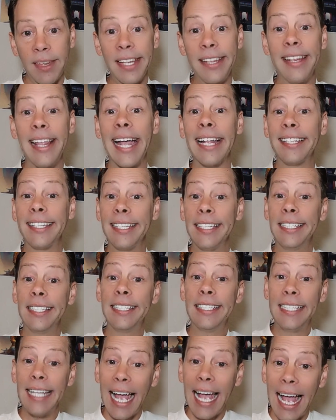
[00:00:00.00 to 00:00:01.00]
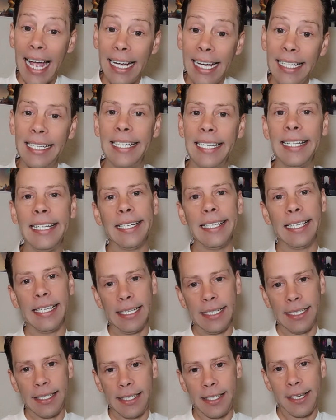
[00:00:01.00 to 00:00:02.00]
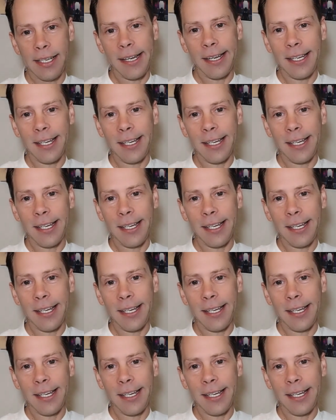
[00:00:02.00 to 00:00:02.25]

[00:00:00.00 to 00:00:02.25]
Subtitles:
That's exactly it.